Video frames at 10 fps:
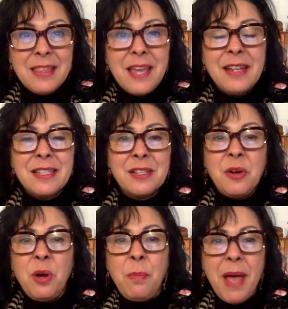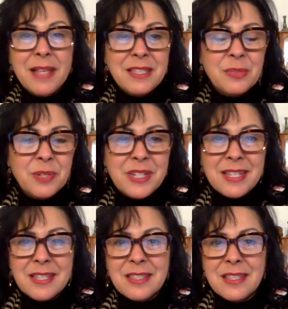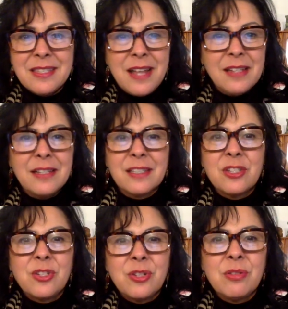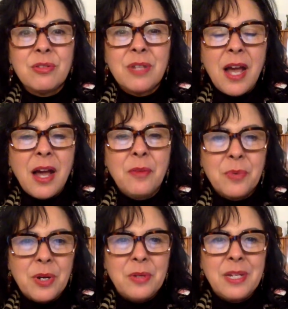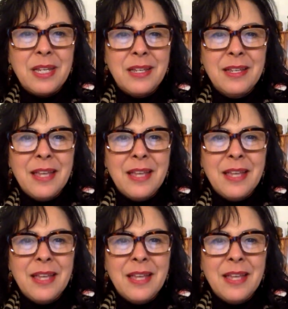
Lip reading: That is the whole passage where Jesus is telling us, do not worry.